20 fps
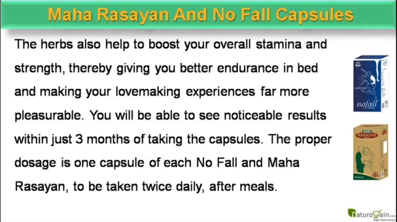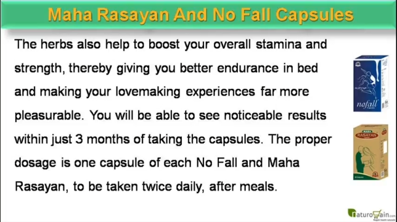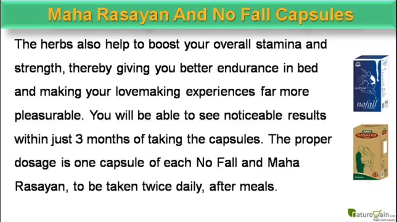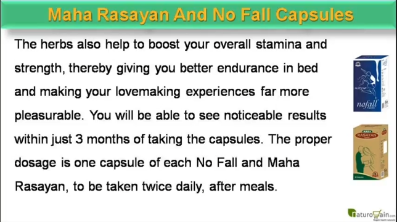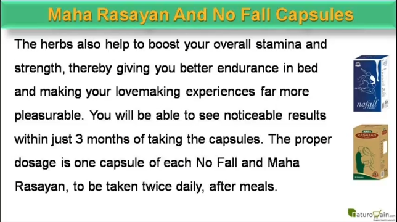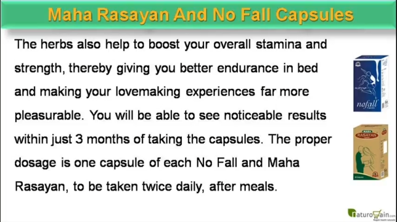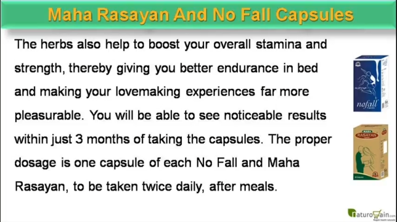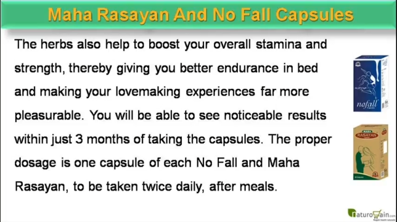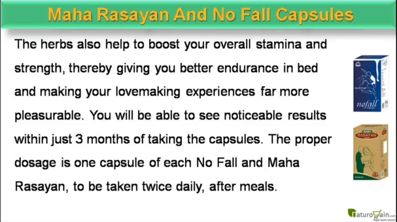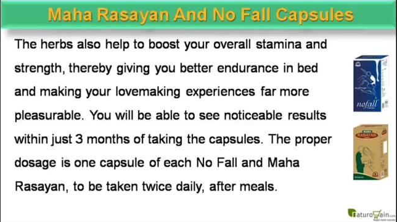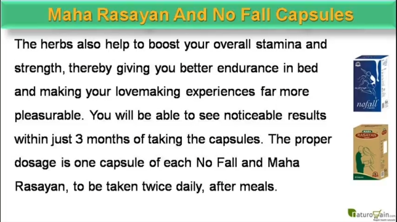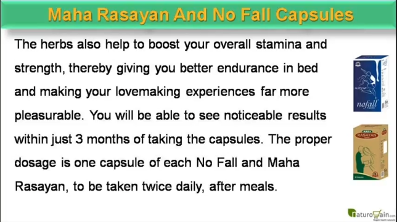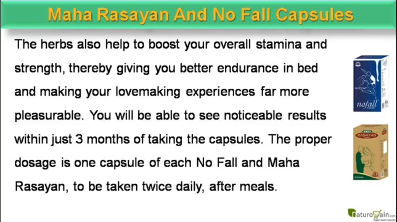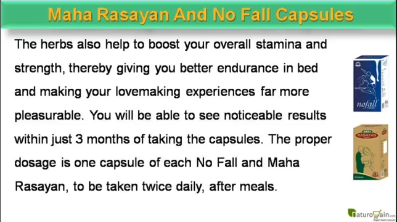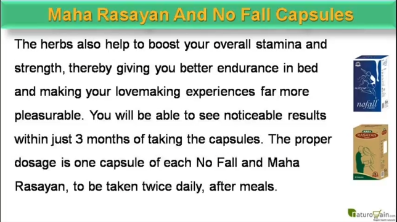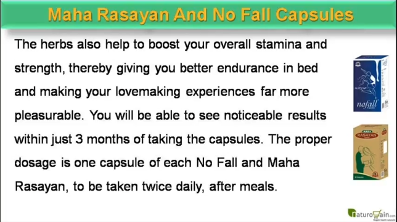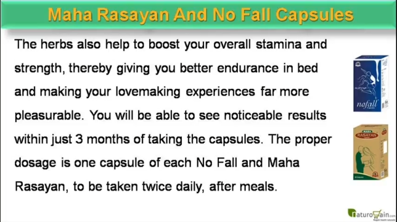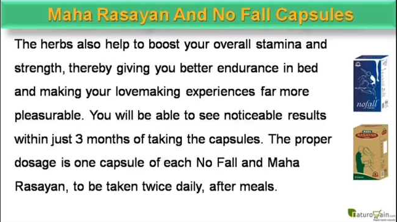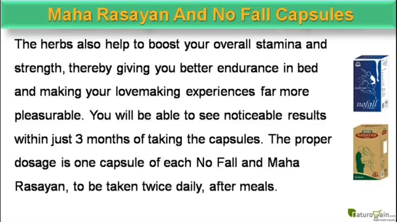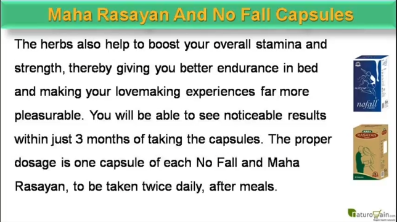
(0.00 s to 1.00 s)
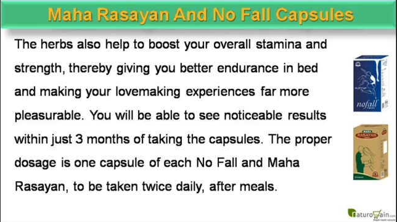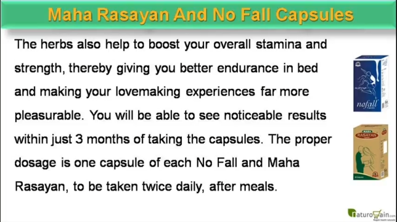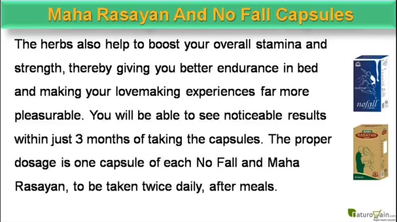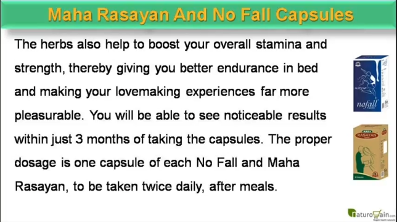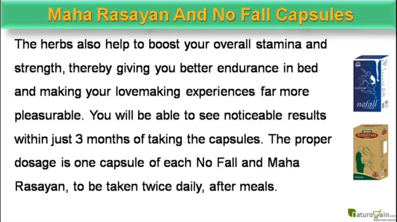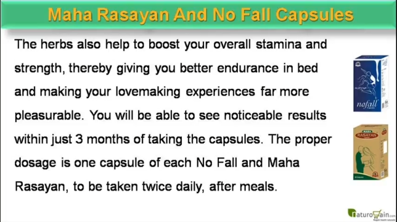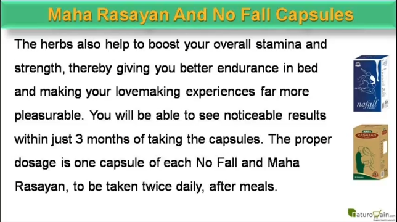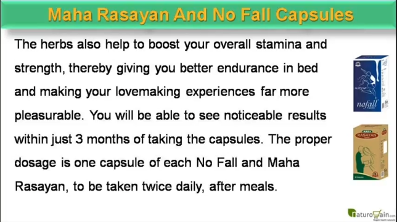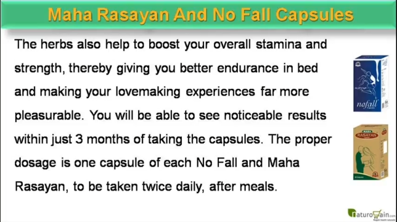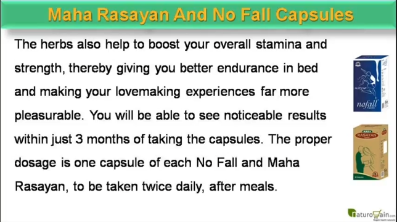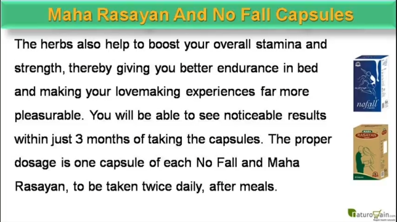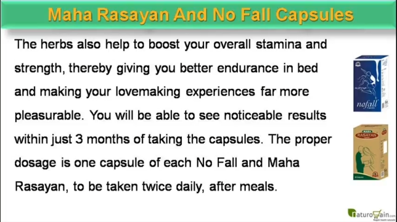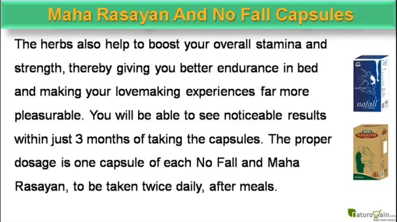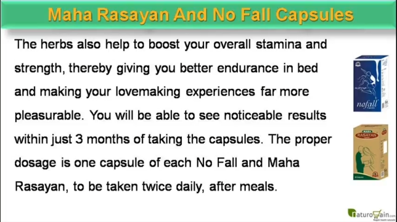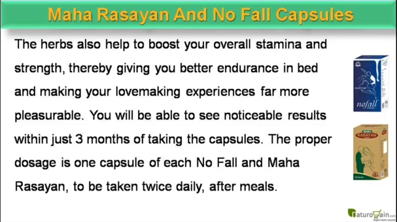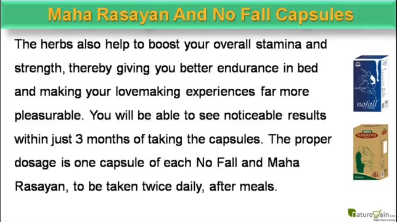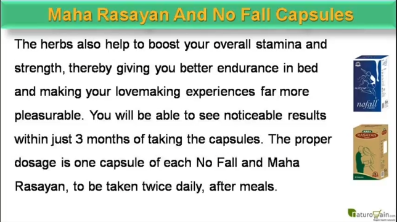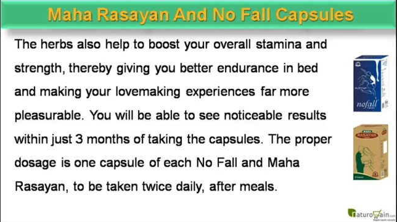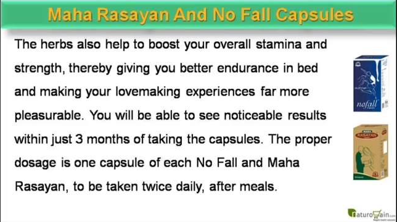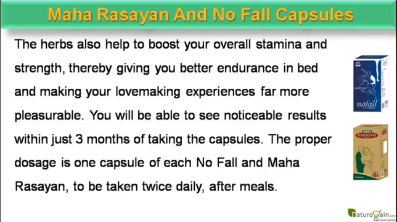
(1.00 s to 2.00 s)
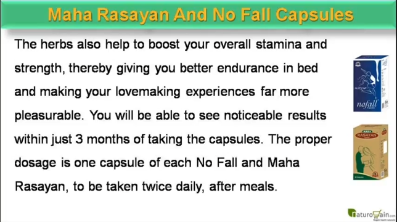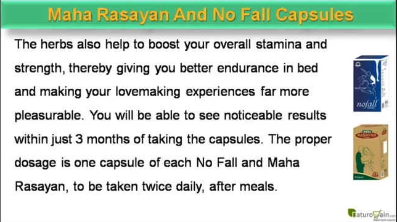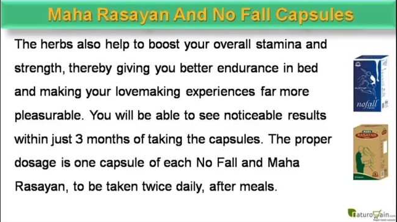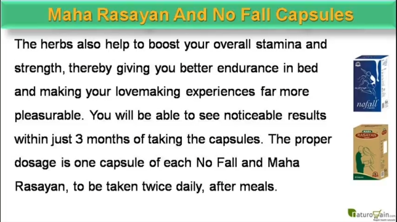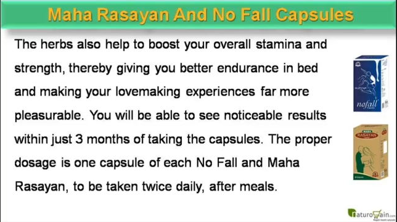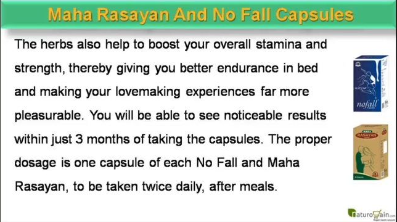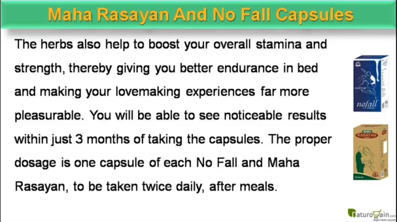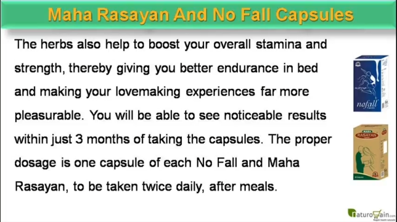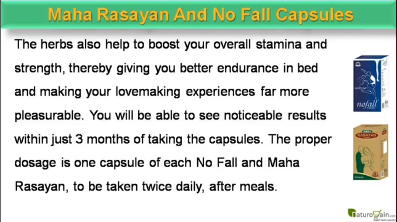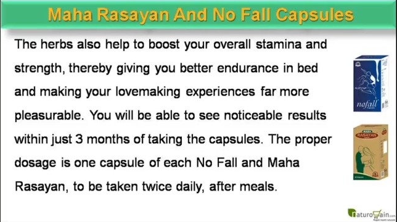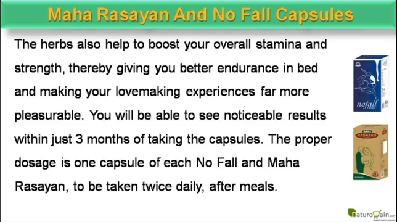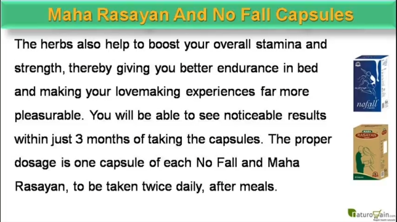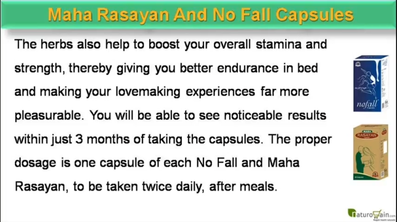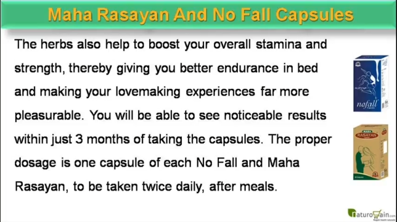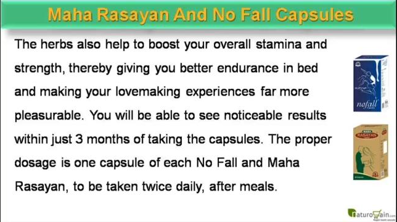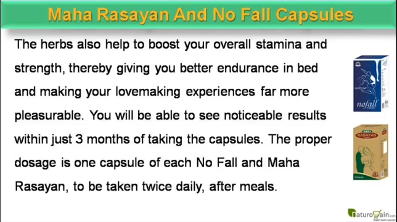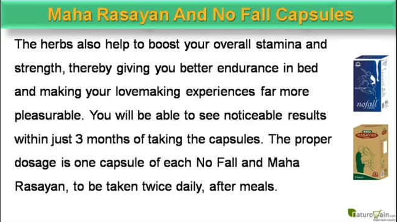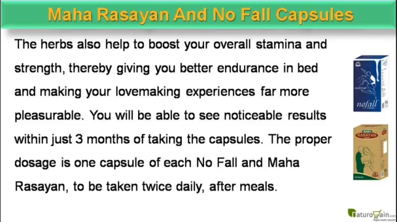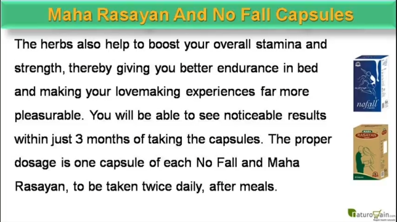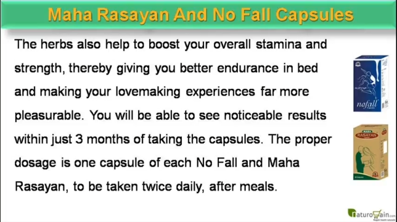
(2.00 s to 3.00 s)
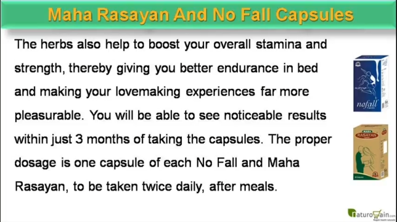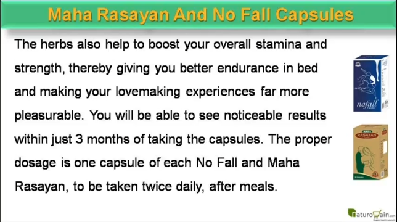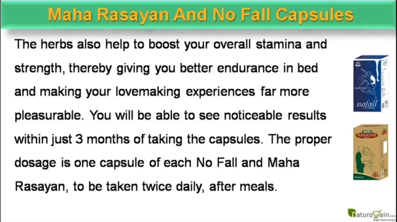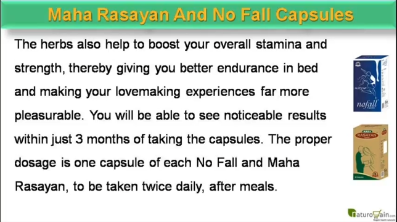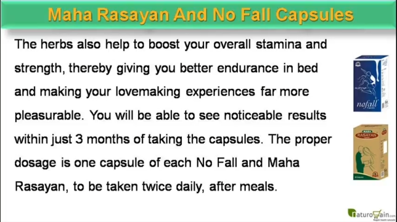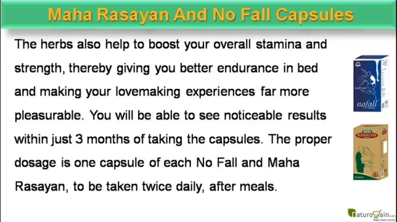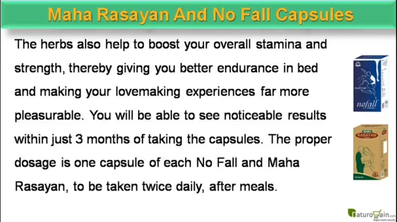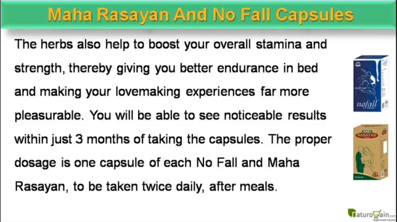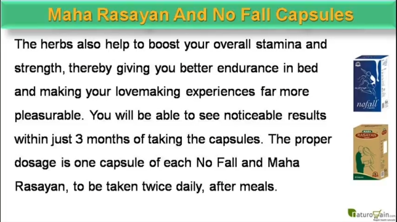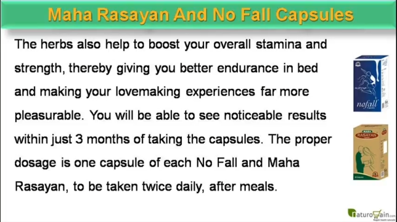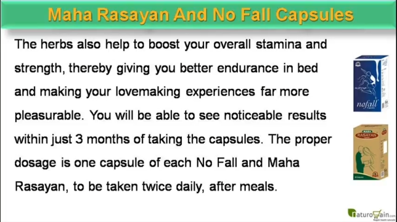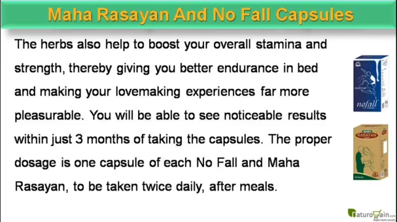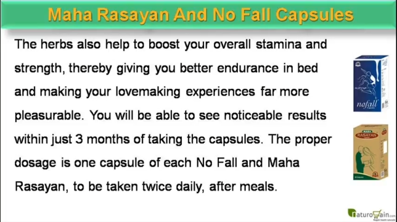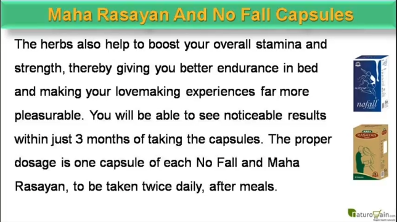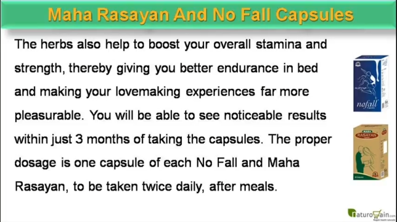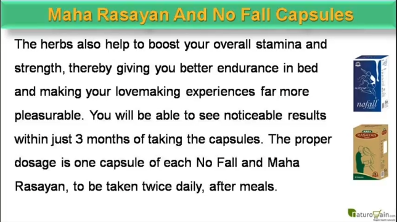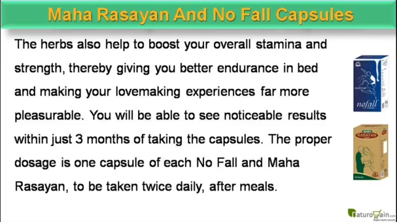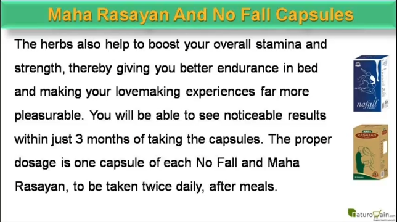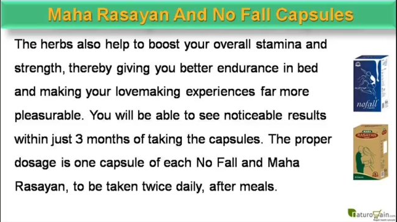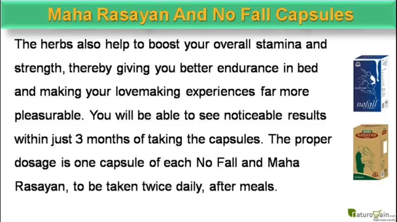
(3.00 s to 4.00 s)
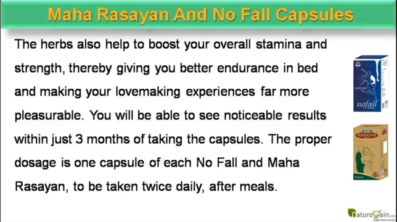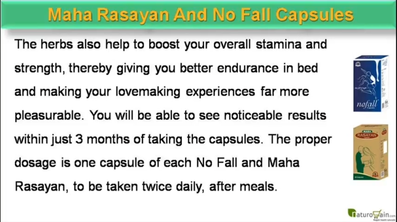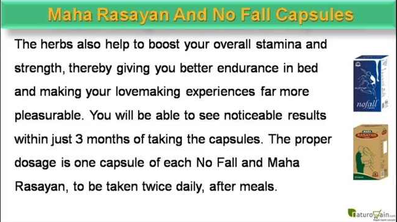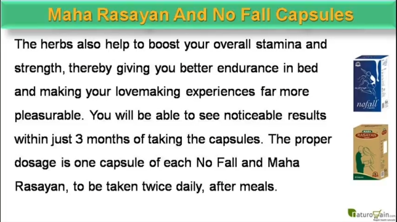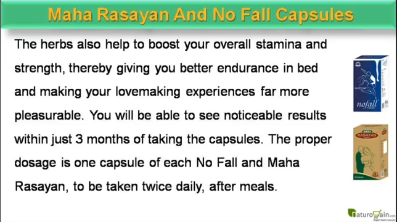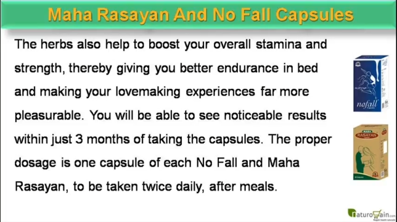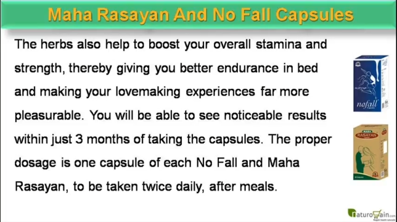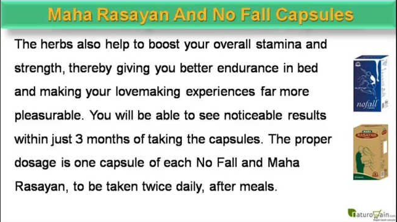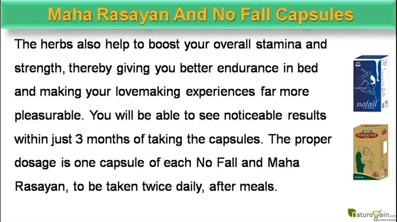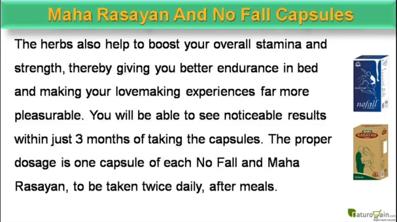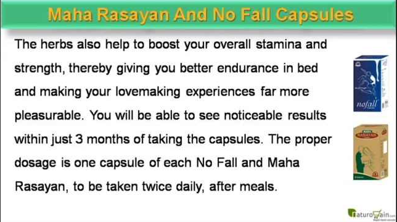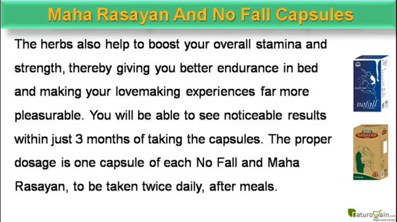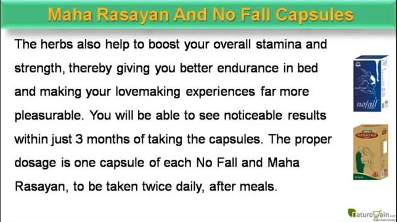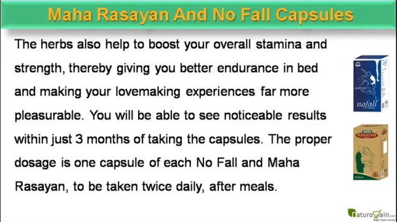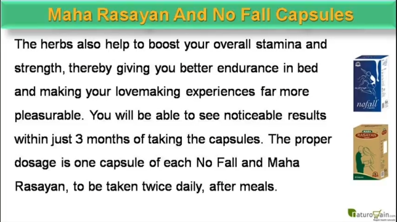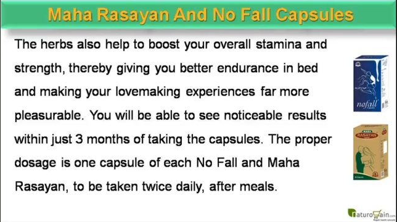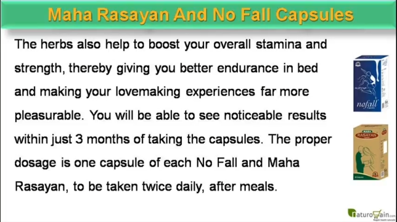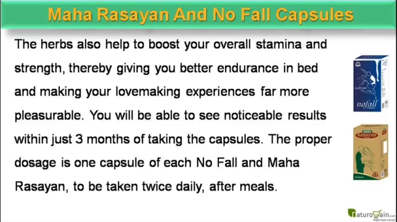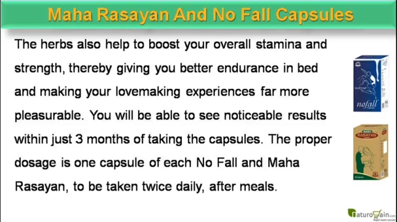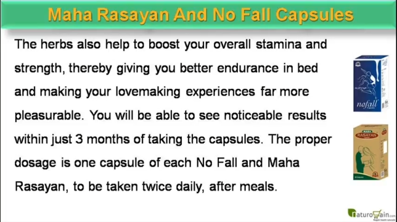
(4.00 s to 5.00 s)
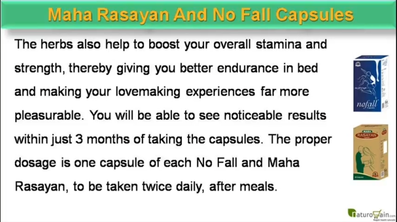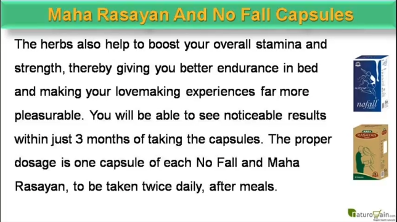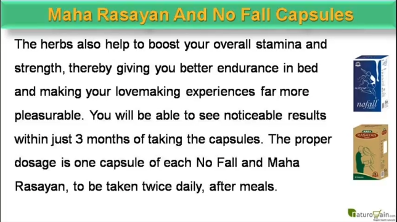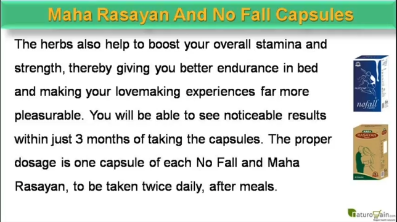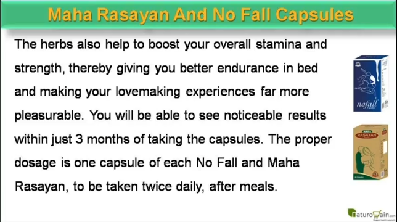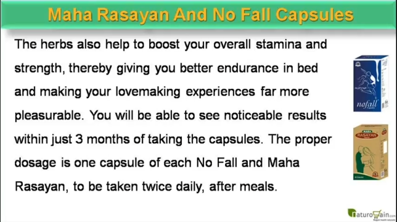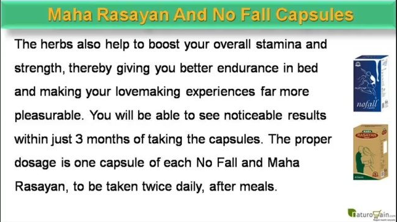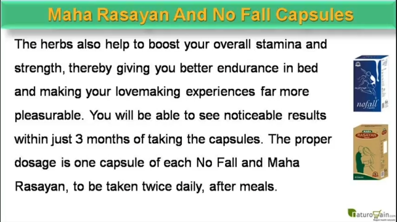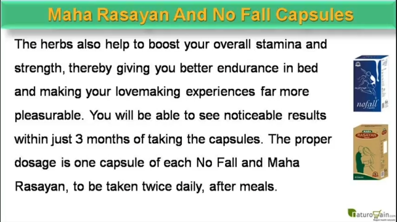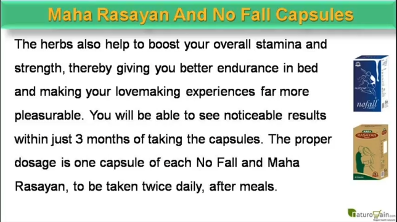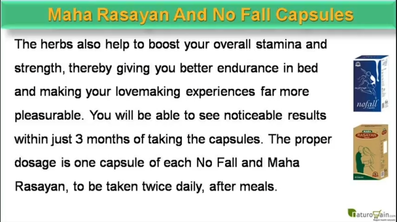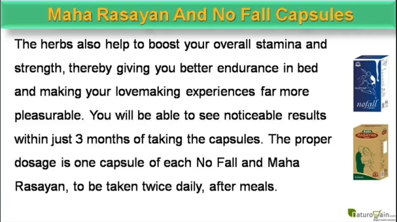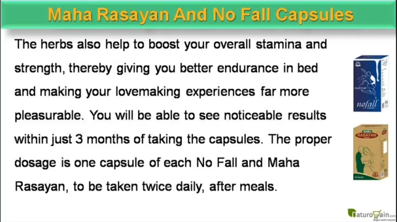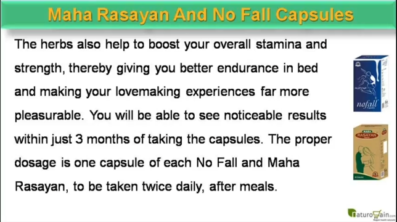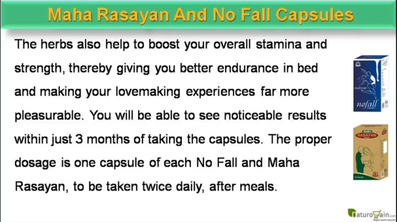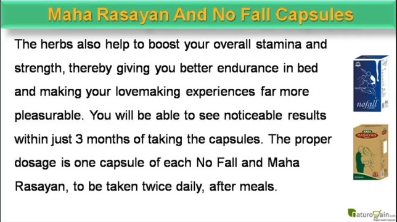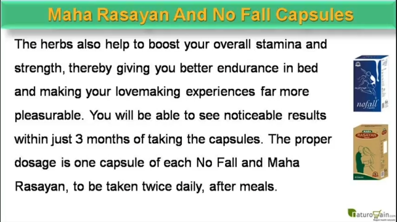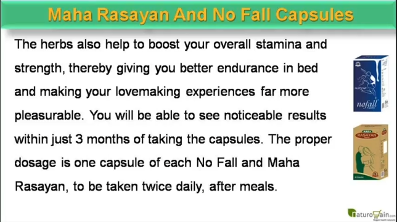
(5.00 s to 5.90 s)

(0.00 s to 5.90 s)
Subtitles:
(no speaker visible)